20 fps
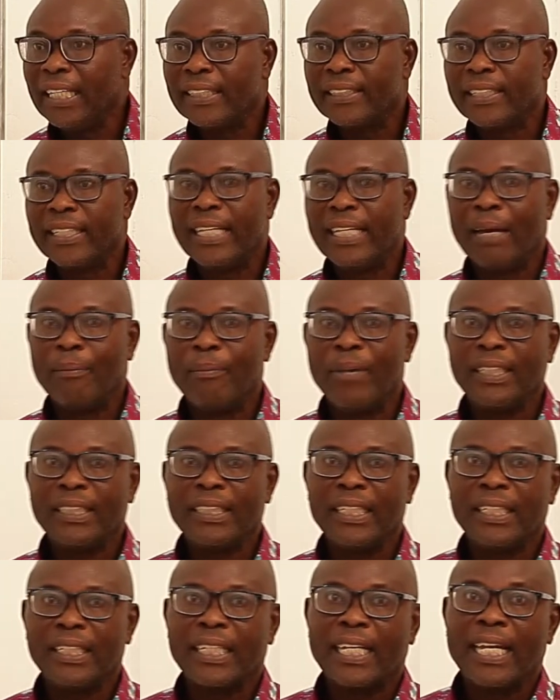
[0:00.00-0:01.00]
3
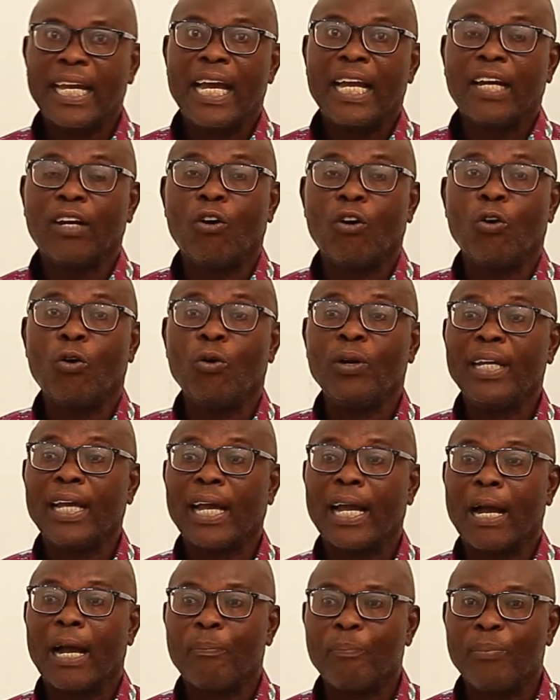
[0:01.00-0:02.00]
dimensions. Curl only
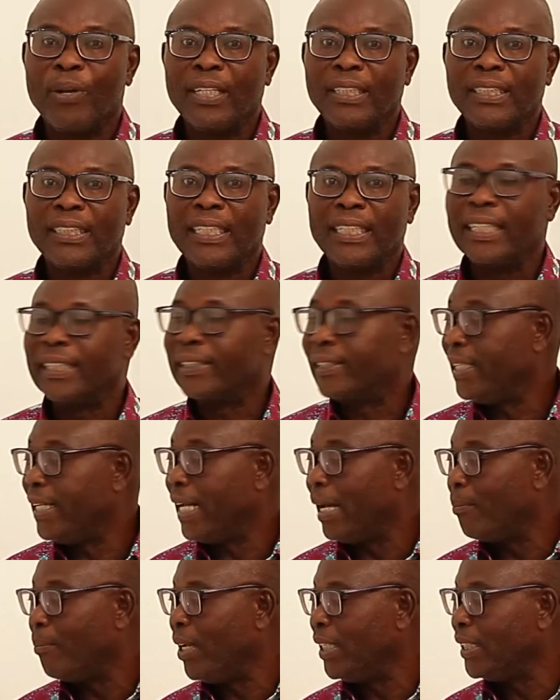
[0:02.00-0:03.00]
happens in 3
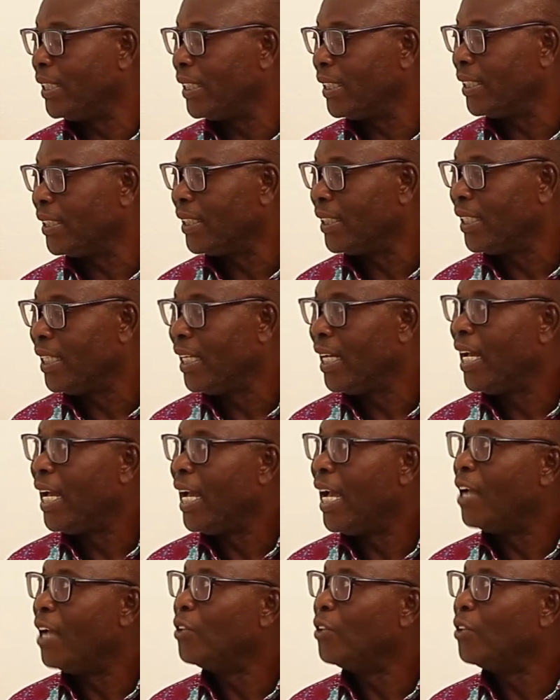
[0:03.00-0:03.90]
dimensions. And